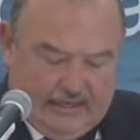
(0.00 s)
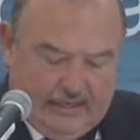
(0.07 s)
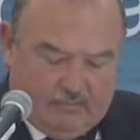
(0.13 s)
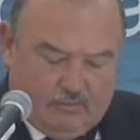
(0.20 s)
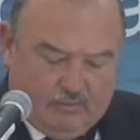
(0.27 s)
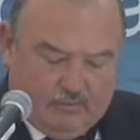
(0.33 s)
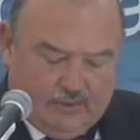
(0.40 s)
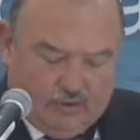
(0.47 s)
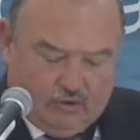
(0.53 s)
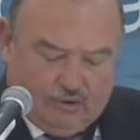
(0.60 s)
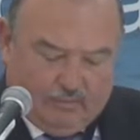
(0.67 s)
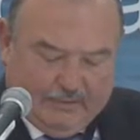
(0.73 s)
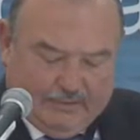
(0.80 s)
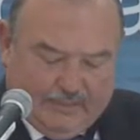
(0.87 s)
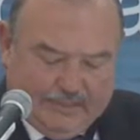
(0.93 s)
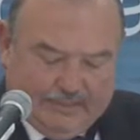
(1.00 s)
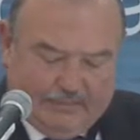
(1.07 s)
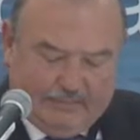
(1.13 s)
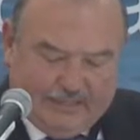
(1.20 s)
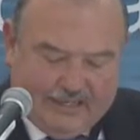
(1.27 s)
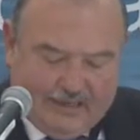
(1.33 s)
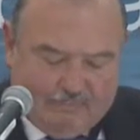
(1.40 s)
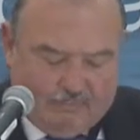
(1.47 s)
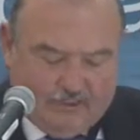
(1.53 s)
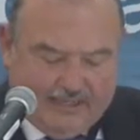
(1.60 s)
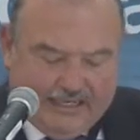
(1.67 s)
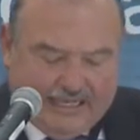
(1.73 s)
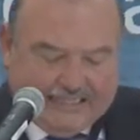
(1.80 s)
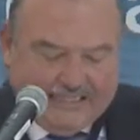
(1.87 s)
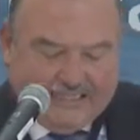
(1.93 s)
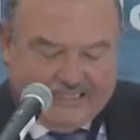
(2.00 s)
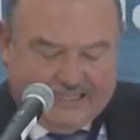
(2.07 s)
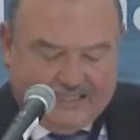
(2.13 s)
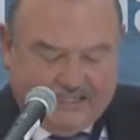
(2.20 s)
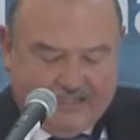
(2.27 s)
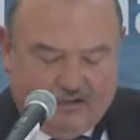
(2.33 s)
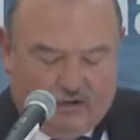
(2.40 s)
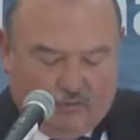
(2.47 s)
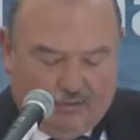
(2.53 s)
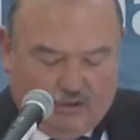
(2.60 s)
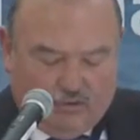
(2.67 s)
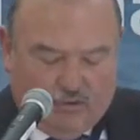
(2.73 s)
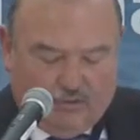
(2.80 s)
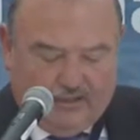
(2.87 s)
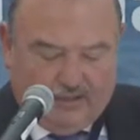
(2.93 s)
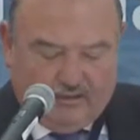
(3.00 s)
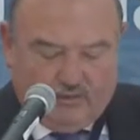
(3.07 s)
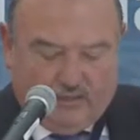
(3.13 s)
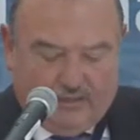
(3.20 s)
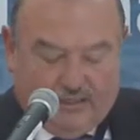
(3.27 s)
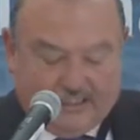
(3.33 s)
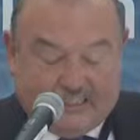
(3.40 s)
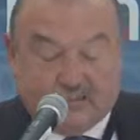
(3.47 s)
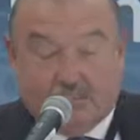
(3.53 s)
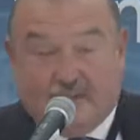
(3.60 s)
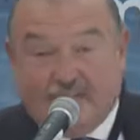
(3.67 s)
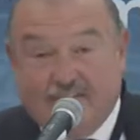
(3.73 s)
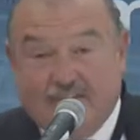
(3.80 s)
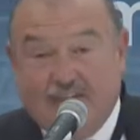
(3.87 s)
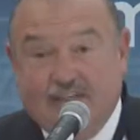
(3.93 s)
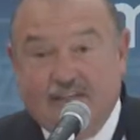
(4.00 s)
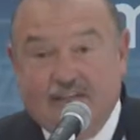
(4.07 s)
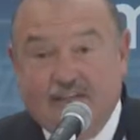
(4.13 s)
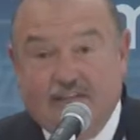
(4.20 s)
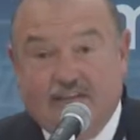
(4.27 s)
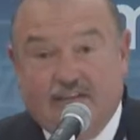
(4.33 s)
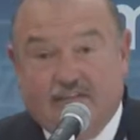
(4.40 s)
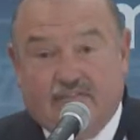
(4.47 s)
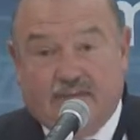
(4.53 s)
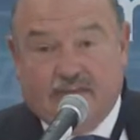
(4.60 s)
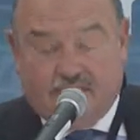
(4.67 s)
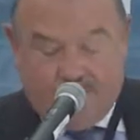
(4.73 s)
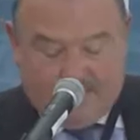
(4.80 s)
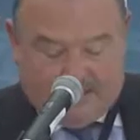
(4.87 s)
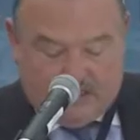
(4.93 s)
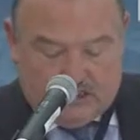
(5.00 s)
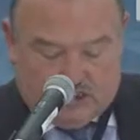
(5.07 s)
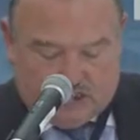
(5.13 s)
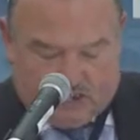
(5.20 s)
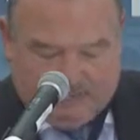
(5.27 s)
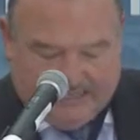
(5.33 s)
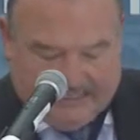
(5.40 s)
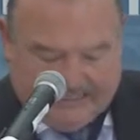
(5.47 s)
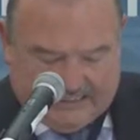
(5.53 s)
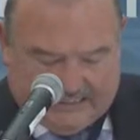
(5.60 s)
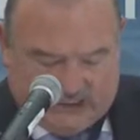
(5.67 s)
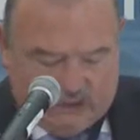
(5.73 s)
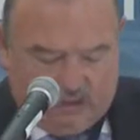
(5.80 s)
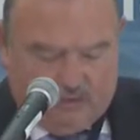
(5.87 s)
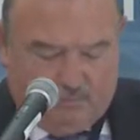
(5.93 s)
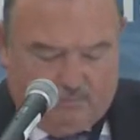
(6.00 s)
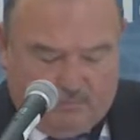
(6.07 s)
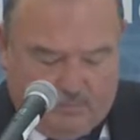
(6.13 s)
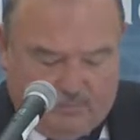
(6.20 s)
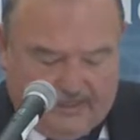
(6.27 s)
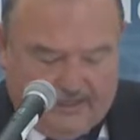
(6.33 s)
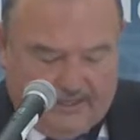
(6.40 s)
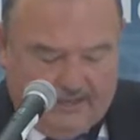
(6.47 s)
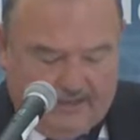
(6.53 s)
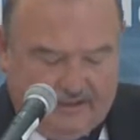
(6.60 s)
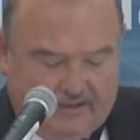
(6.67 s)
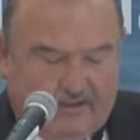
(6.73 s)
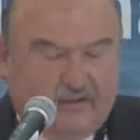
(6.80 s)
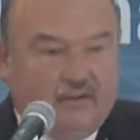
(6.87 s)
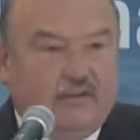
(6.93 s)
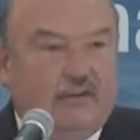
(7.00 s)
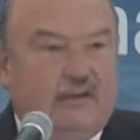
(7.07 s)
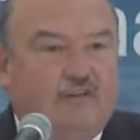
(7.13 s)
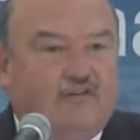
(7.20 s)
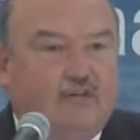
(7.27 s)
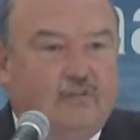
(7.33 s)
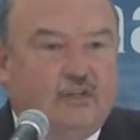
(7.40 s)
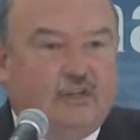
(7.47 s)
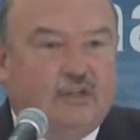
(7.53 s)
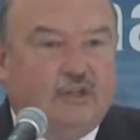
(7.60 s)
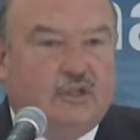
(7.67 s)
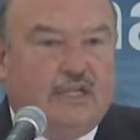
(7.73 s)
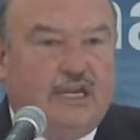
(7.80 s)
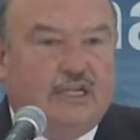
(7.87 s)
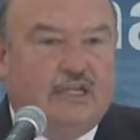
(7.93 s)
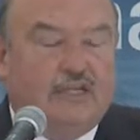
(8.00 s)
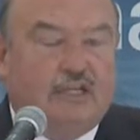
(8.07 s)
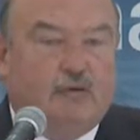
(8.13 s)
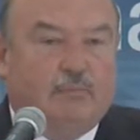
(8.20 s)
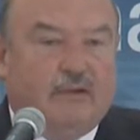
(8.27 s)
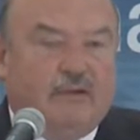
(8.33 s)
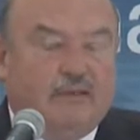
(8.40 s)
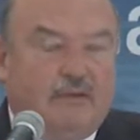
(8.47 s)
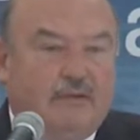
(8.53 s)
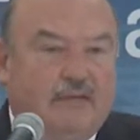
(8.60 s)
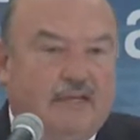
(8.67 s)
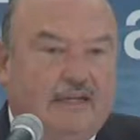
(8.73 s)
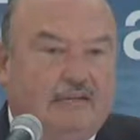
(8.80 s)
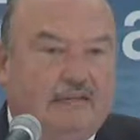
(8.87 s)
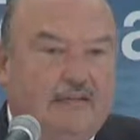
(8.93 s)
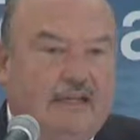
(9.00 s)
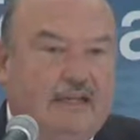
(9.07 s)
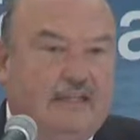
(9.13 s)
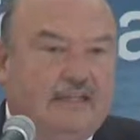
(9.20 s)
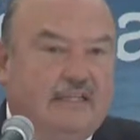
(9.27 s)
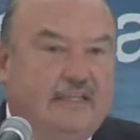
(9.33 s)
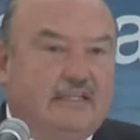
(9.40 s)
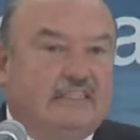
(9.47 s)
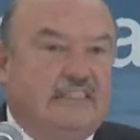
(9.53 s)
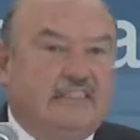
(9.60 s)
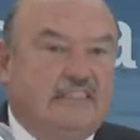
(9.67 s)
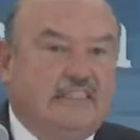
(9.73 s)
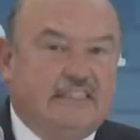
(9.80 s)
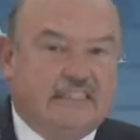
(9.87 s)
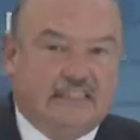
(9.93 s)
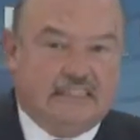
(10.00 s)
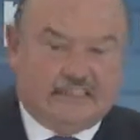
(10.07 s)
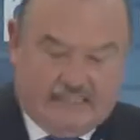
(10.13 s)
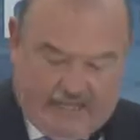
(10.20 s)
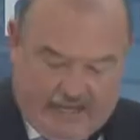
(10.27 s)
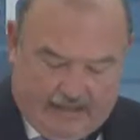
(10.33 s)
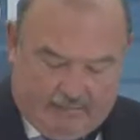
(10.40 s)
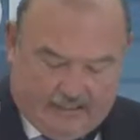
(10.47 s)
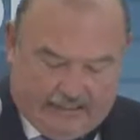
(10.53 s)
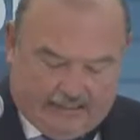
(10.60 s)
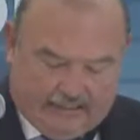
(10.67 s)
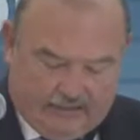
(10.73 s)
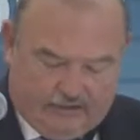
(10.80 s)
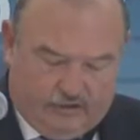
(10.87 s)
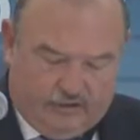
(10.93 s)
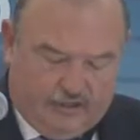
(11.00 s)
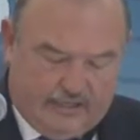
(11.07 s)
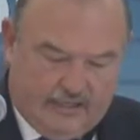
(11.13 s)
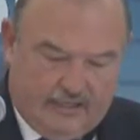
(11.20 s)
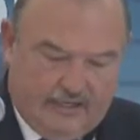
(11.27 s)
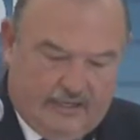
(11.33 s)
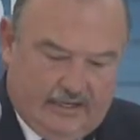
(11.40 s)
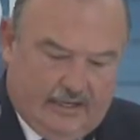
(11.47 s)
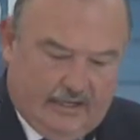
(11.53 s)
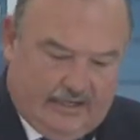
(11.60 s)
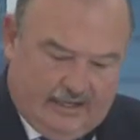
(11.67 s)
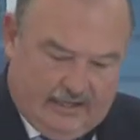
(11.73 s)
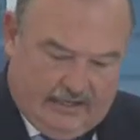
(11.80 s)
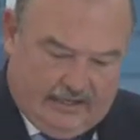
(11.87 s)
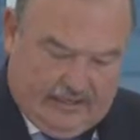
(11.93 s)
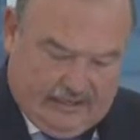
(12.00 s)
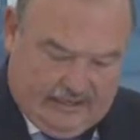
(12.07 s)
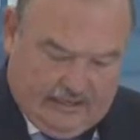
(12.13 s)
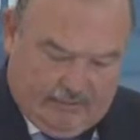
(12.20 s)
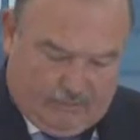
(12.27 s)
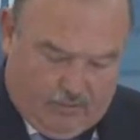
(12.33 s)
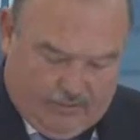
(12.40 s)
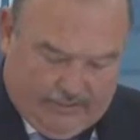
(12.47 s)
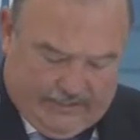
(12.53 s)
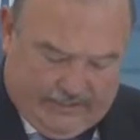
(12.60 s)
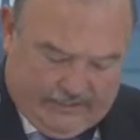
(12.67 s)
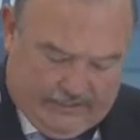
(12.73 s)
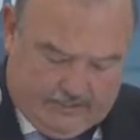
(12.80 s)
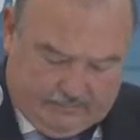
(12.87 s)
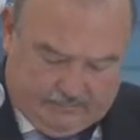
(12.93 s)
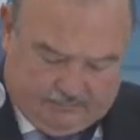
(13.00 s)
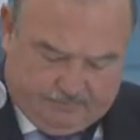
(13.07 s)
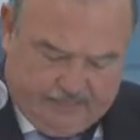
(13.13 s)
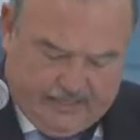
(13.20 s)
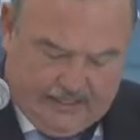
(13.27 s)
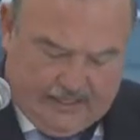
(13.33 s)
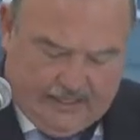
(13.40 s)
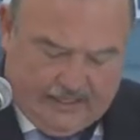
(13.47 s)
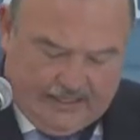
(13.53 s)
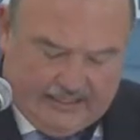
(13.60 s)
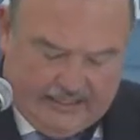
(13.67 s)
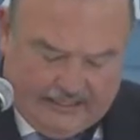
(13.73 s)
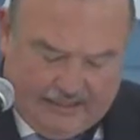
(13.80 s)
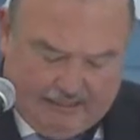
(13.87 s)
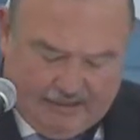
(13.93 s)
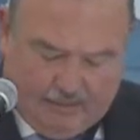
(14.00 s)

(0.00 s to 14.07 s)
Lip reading: definitely on public management, as well as the fostering of interoperability between different administrations, among different public administrations. The Open Data Initiative is a philosophy and it is a practice